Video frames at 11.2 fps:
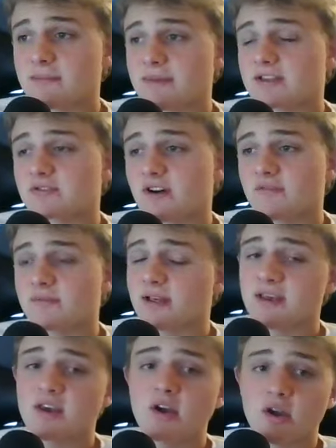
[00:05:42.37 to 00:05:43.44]
big 12
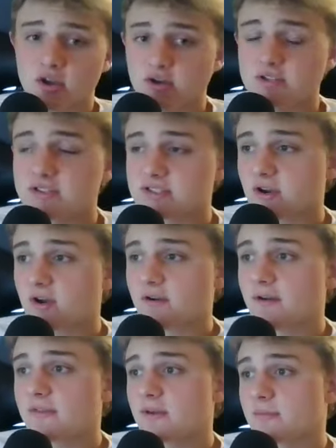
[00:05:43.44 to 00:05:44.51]
play good
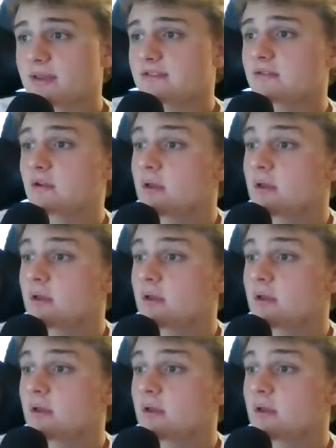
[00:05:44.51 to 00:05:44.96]
start of their big